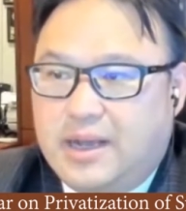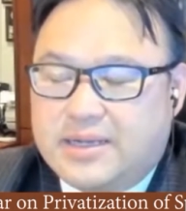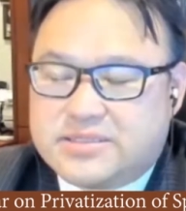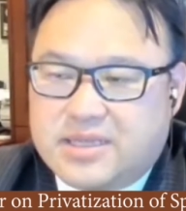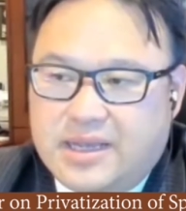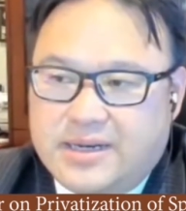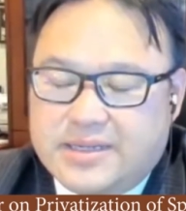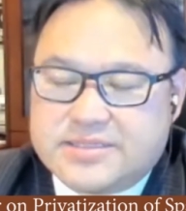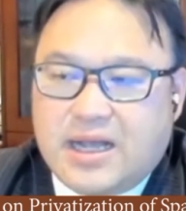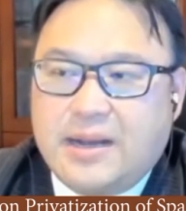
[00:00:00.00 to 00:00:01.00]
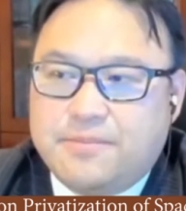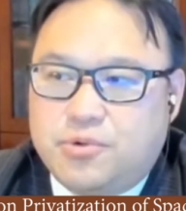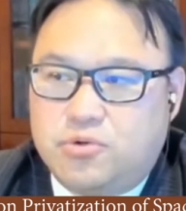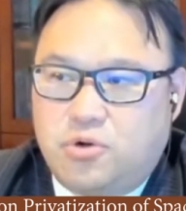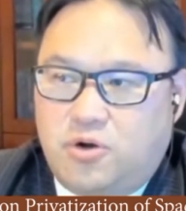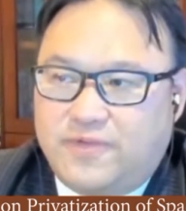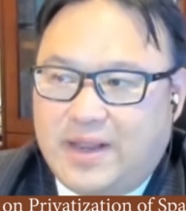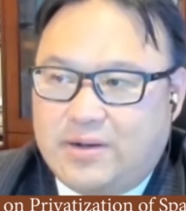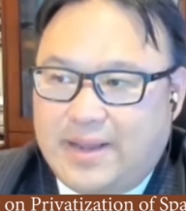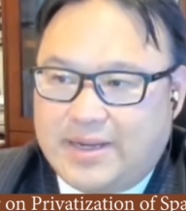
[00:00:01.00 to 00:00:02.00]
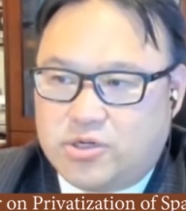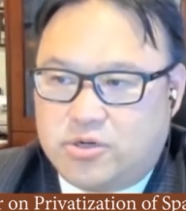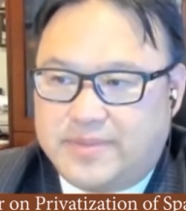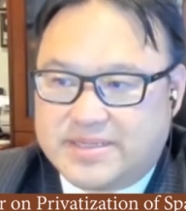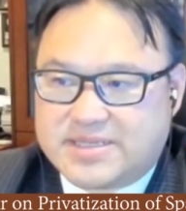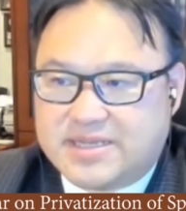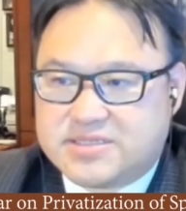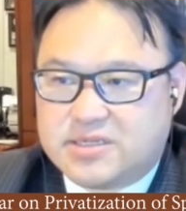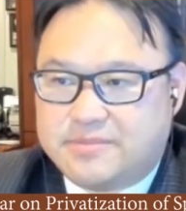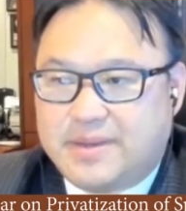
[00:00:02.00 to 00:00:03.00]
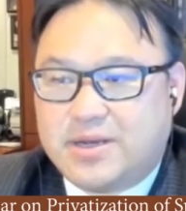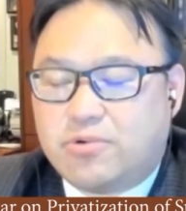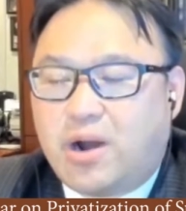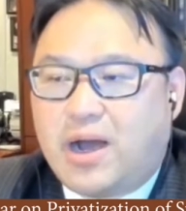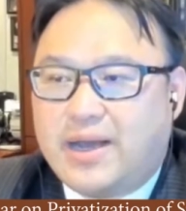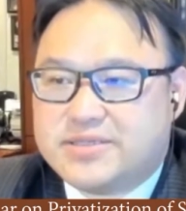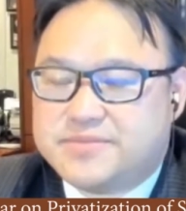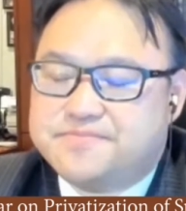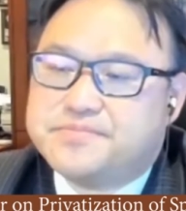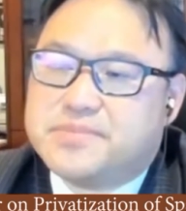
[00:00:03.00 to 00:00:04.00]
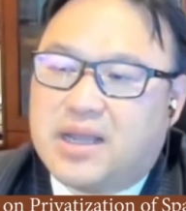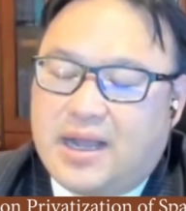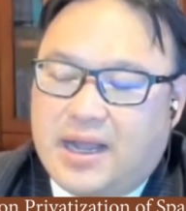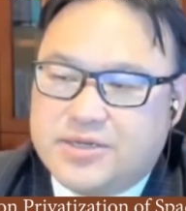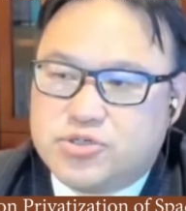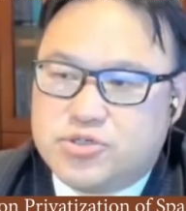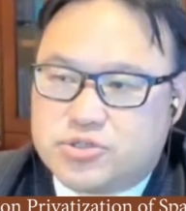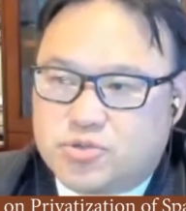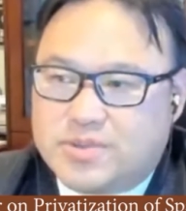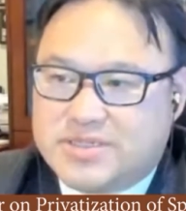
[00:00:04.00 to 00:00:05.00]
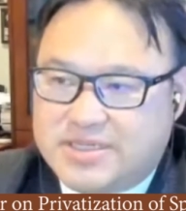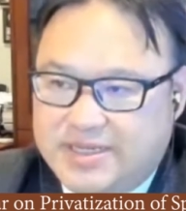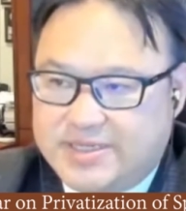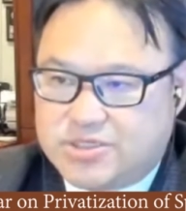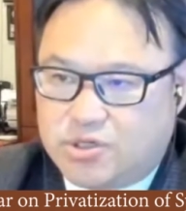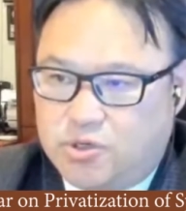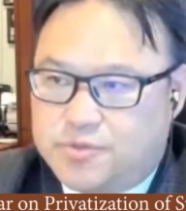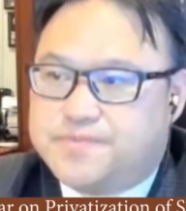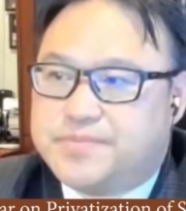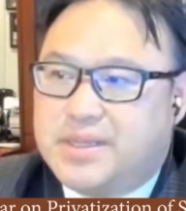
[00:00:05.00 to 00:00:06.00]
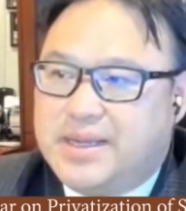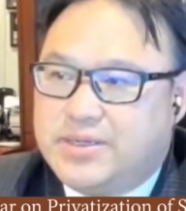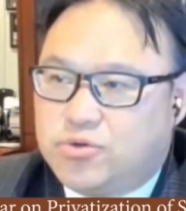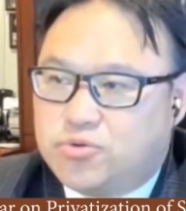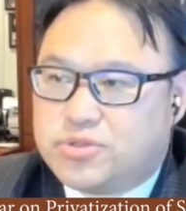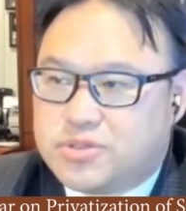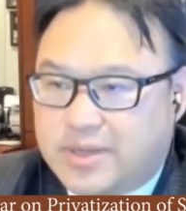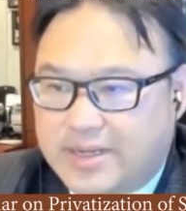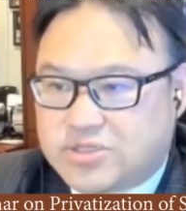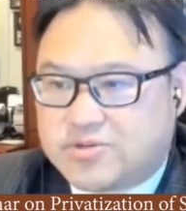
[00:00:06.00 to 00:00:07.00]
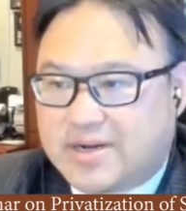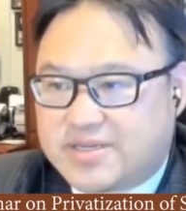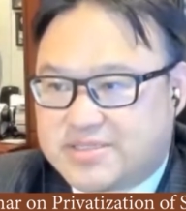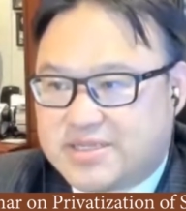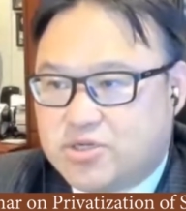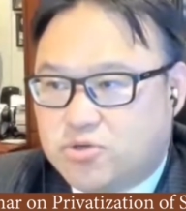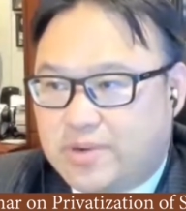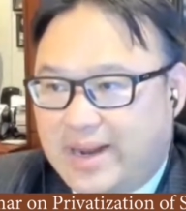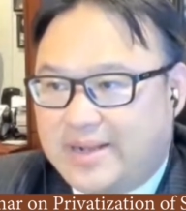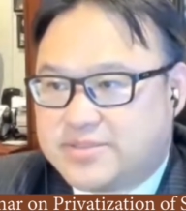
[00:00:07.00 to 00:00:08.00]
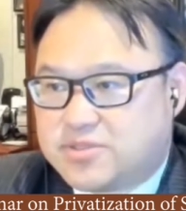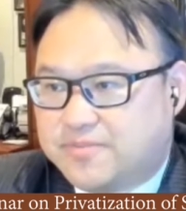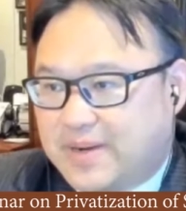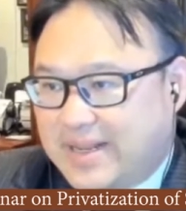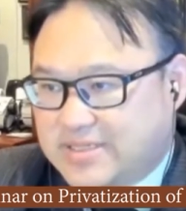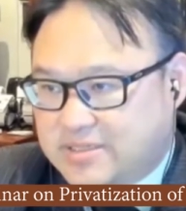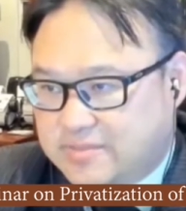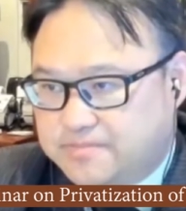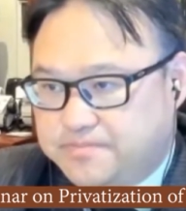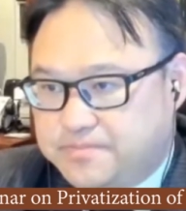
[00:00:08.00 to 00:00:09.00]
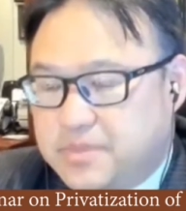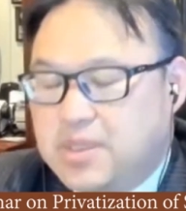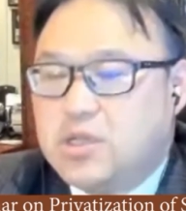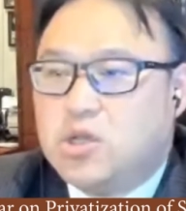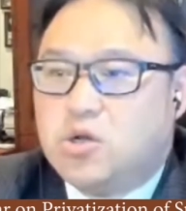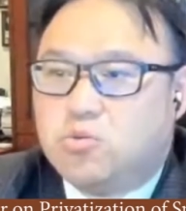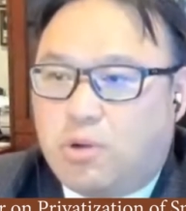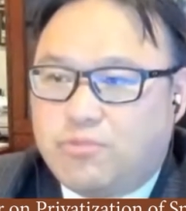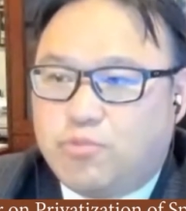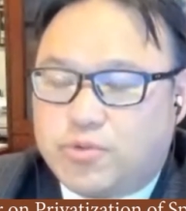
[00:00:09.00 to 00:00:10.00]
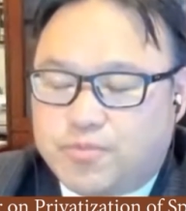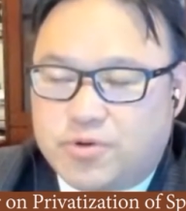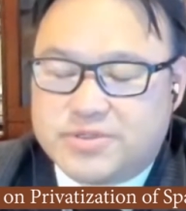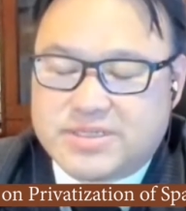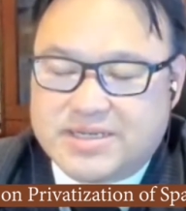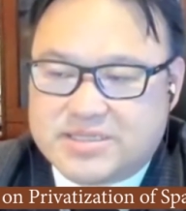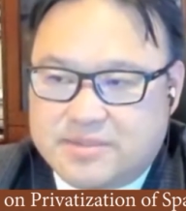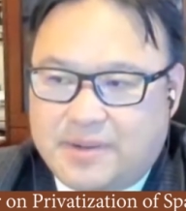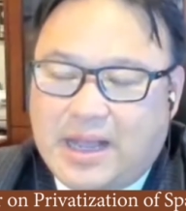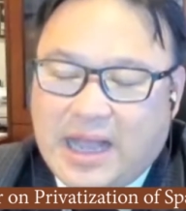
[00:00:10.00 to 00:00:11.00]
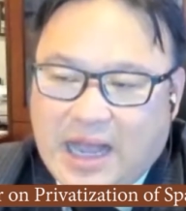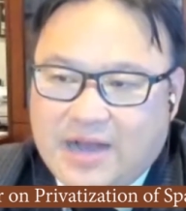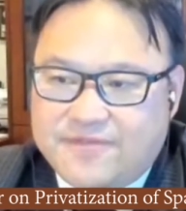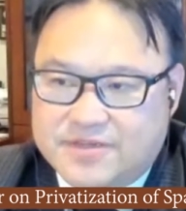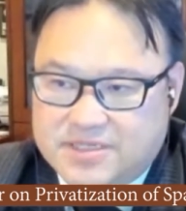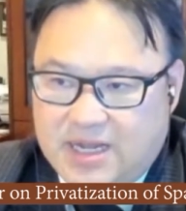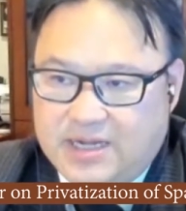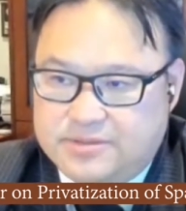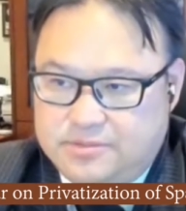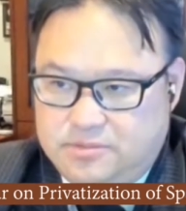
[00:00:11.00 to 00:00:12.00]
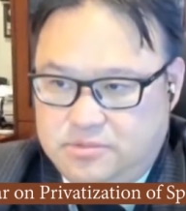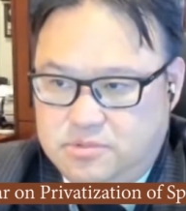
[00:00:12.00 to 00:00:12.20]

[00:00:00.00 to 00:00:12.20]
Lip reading: As an example of how economic scarcity may arise, 120 years ago, in order to extract a single ounce of platinum, one would process about half a ton